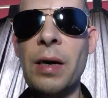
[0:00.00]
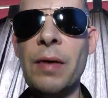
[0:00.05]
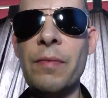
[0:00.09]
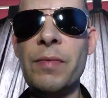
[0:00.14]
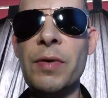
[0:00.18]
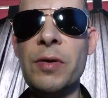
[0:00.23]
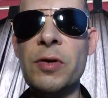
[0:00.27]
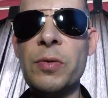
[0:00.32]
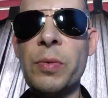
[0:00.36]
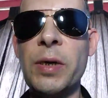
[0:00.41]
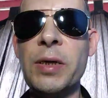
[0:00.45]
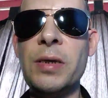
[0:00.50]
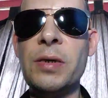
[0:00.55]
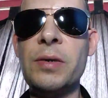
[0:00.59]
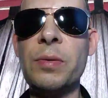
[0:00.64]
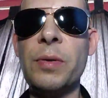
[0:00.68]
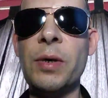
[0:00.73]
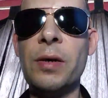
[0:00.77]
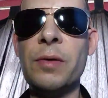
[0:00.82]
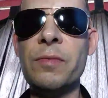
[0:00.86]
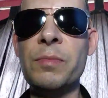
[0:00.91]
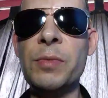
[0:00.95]
of the
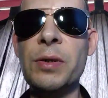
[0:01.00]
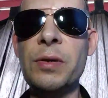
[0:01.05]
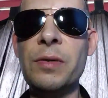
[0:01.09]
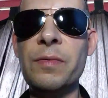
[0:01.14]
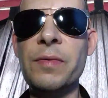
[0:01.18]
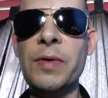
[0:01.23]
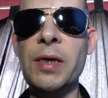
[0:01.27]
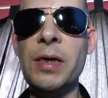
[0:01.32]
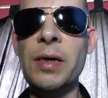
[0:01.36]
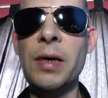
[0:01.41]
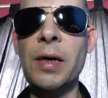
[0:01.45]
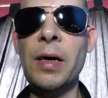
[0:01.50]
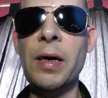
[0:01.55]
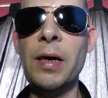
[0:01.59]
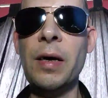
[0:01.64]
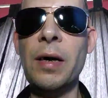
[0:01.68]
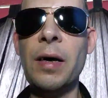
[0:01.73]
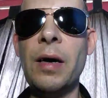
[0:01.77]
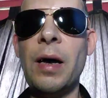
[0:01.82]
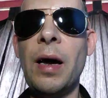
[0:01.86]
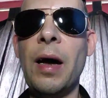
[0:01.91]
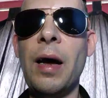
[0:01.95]
2012 movie
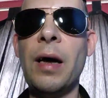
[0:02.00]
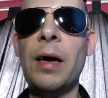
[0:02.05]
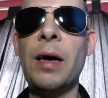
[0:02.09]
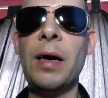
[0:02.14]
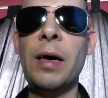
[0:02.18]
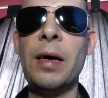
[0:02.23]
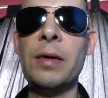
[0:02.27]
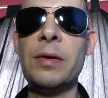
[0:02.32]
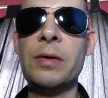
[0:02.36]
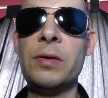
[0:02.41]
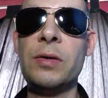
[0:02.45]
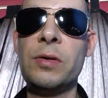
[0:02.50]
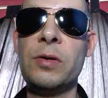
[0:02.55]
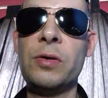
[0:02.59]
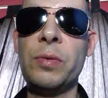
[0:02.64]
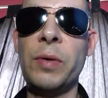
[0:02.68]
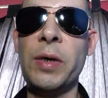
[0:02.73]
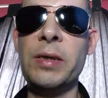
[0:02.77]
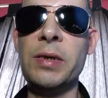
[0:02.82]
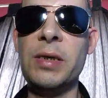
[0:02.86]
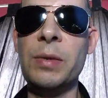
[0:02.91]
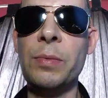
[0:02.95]

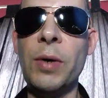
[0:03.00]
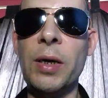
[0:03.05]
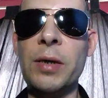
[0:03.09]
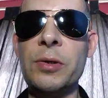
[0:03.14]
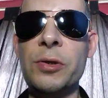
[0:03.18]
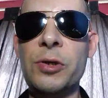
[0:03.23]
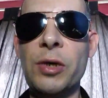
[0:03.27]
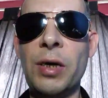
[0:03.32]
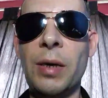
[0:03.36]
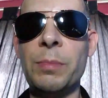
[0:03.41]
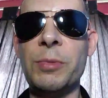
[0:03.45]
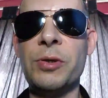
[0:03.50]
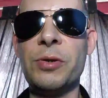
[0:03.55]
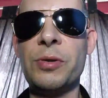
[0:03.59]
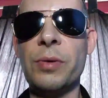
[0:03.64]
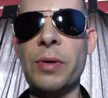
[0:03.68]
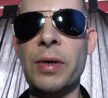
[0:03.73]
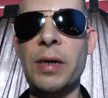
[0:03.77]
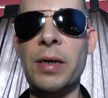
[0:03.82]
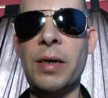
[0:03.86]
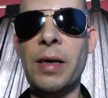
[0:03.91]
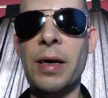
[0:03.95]
21 Jump
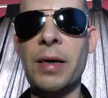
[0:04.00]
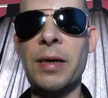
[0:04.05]
Street.